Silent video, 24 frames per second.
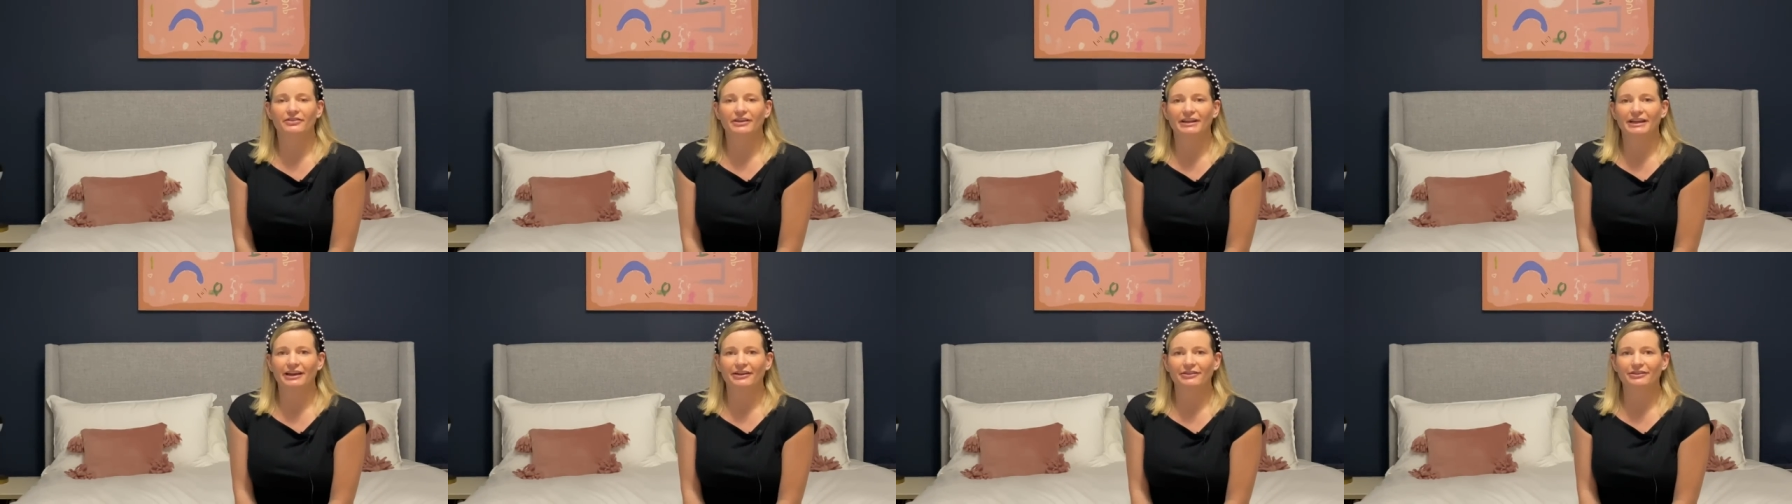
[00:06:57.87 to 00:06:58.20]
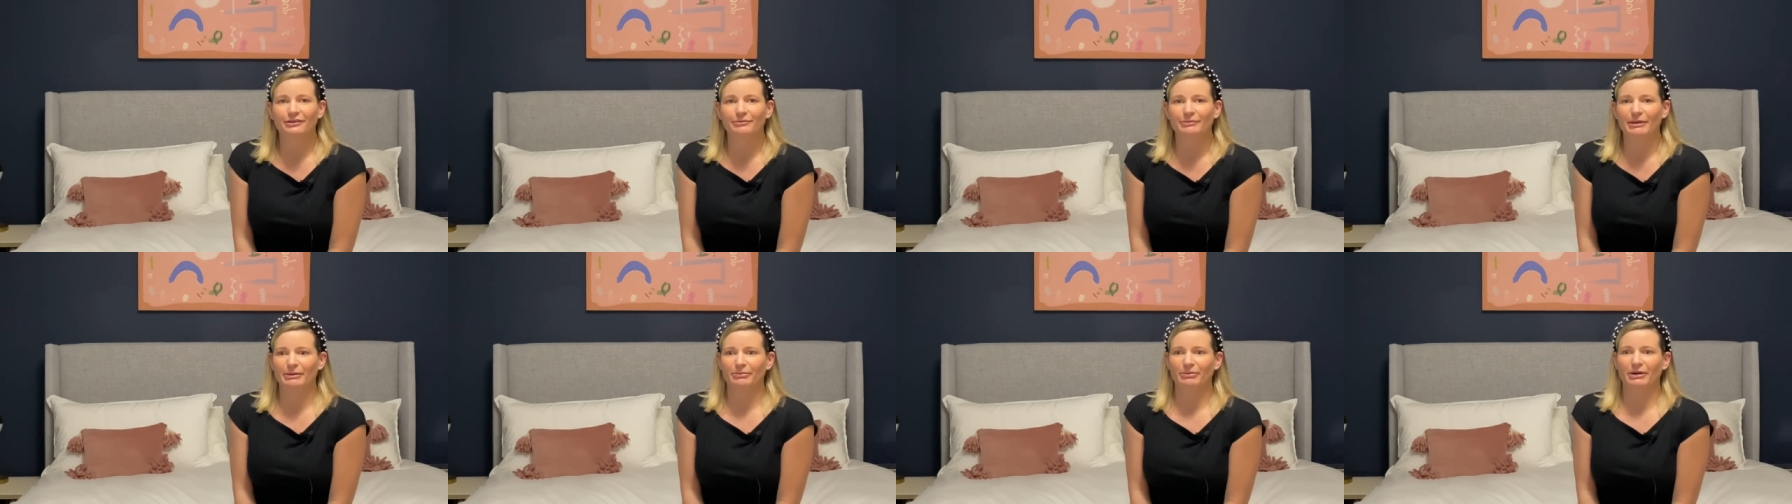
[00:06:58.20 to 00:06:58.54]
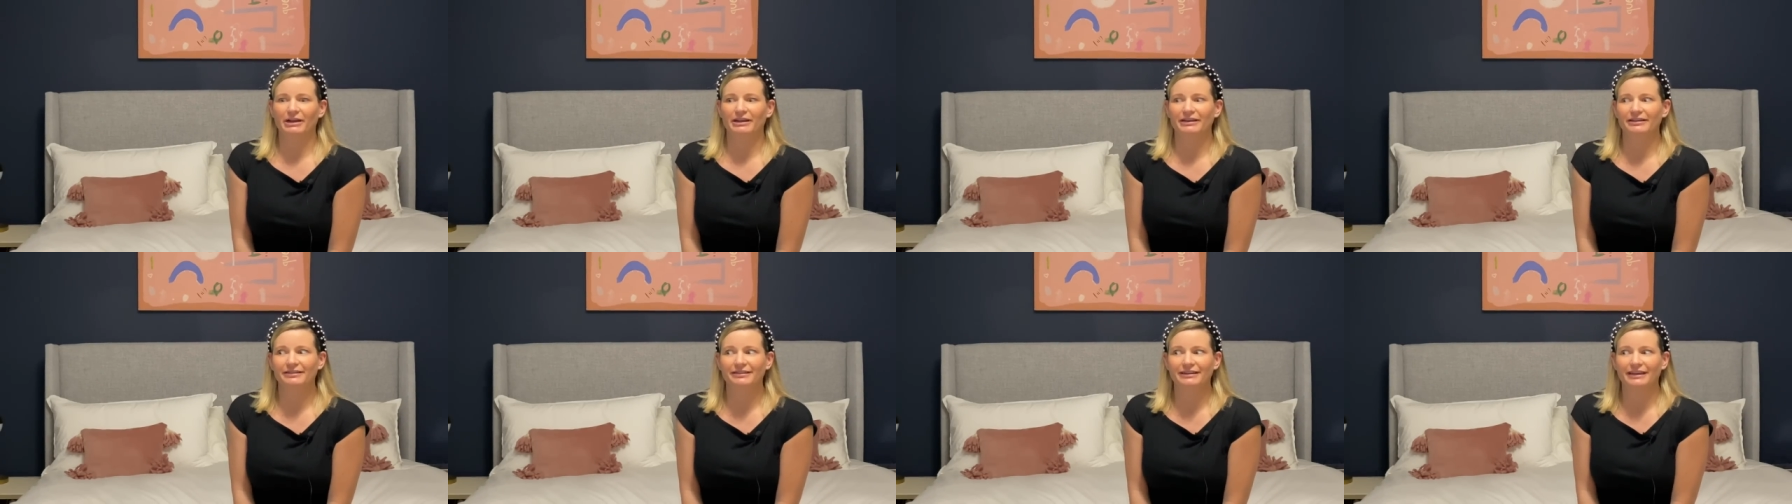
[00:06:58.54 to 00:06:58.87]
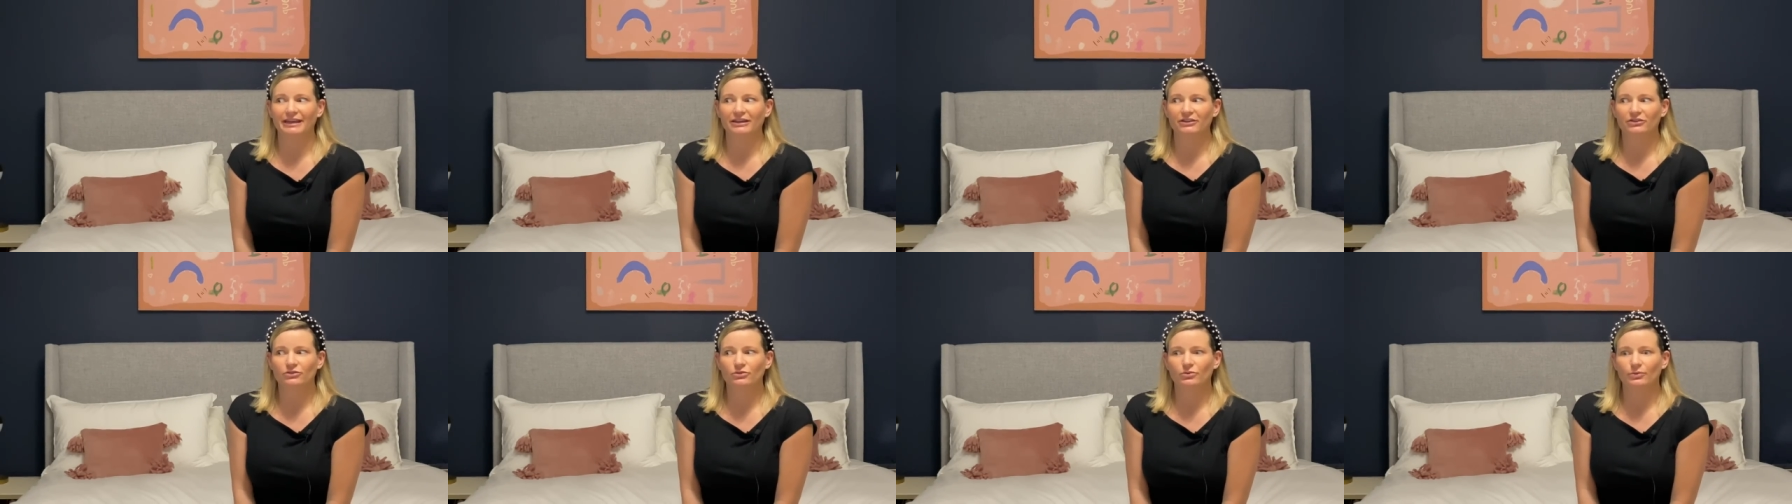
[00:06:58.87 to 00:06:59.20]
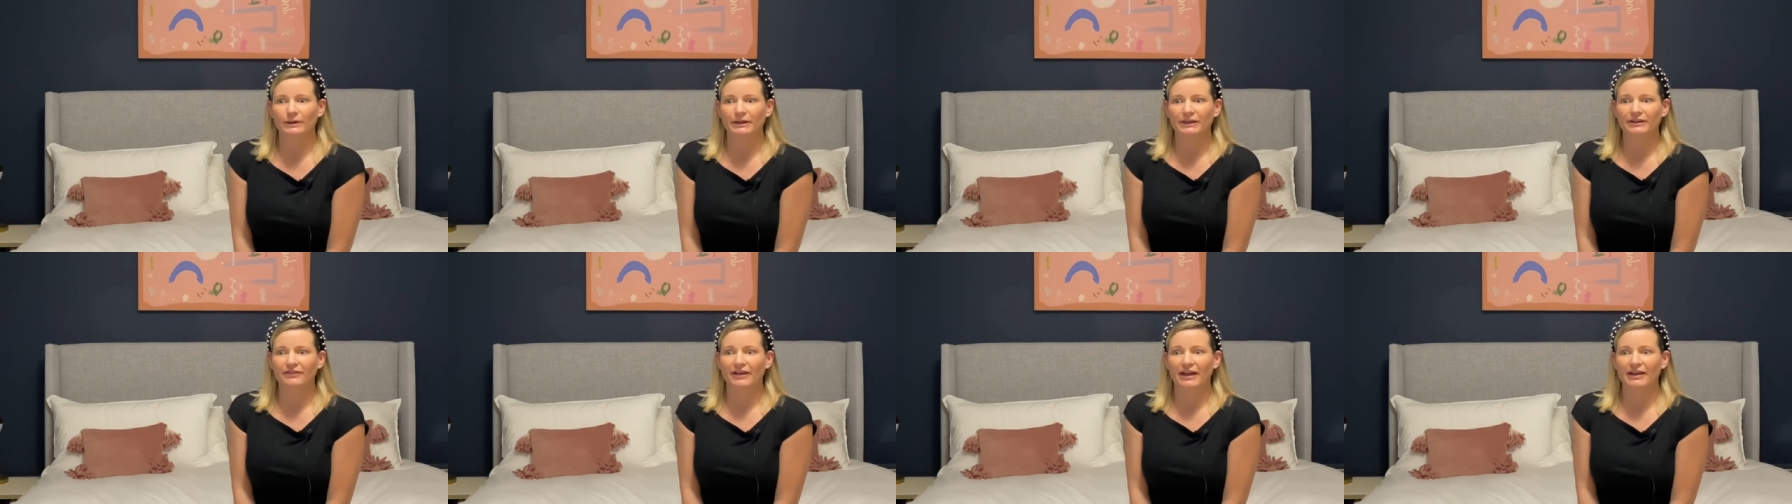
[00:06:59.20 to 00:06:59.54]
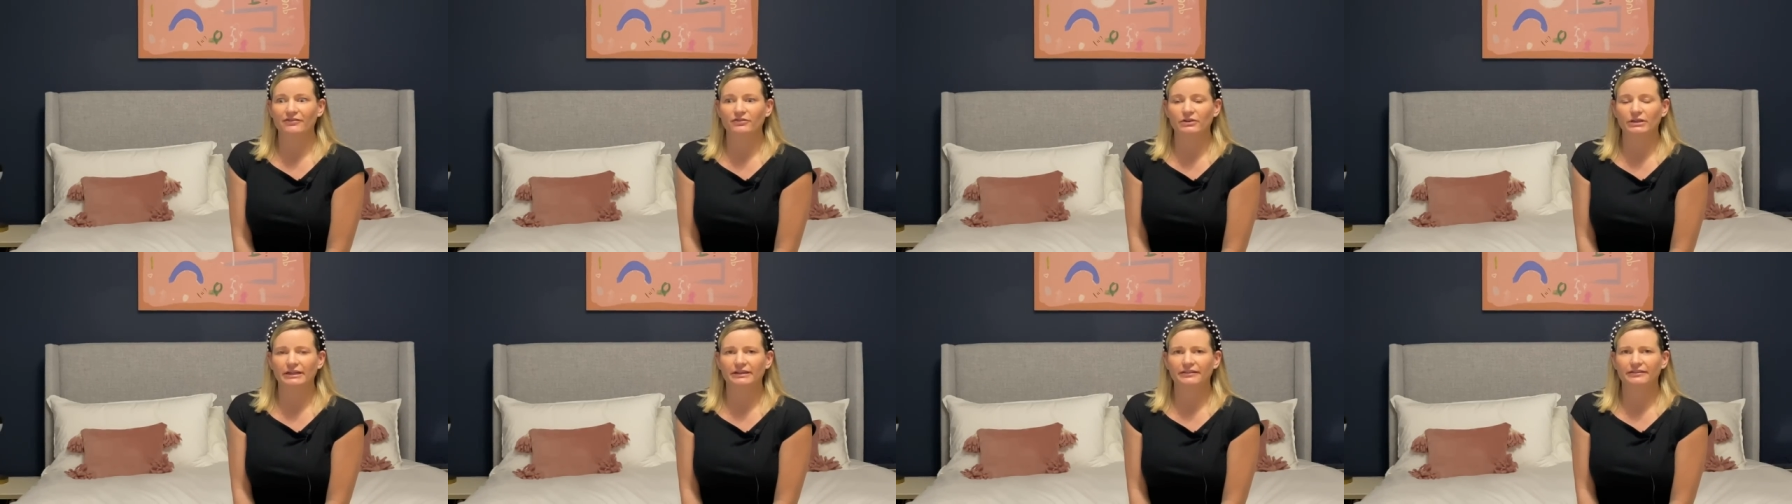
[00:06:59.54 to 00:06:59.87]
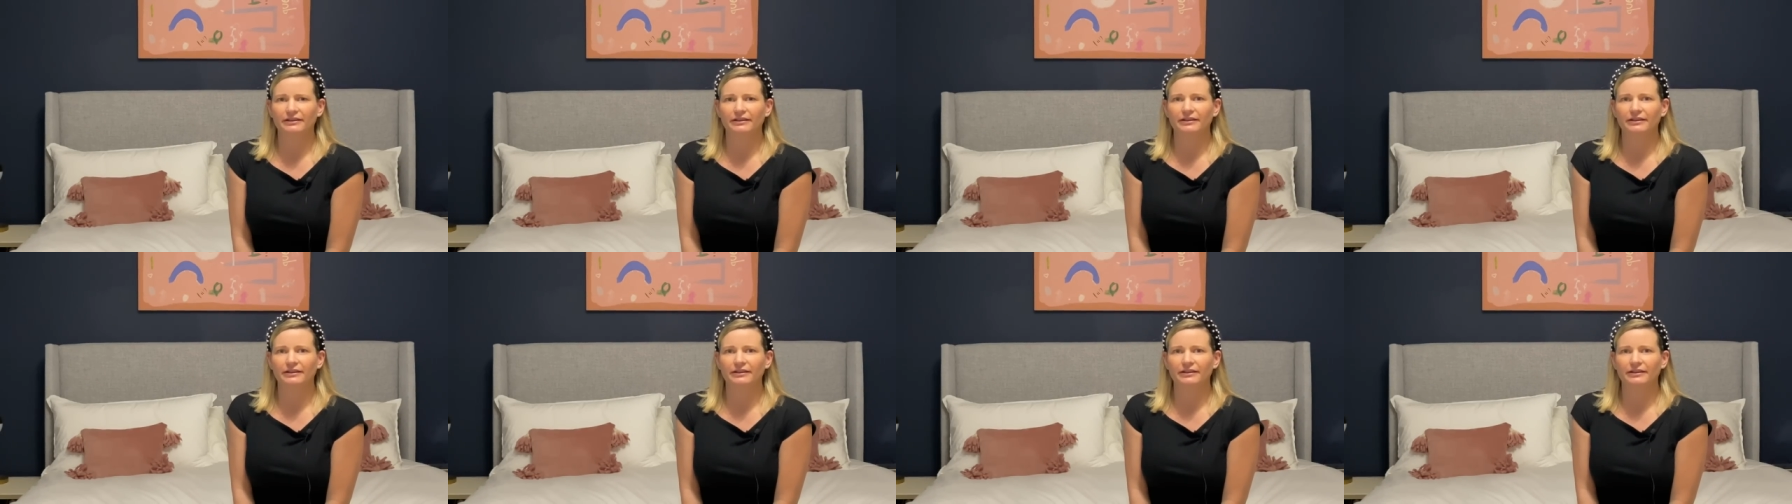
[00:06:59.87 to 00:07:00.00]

announcing my pregnancy at twenty-five weeks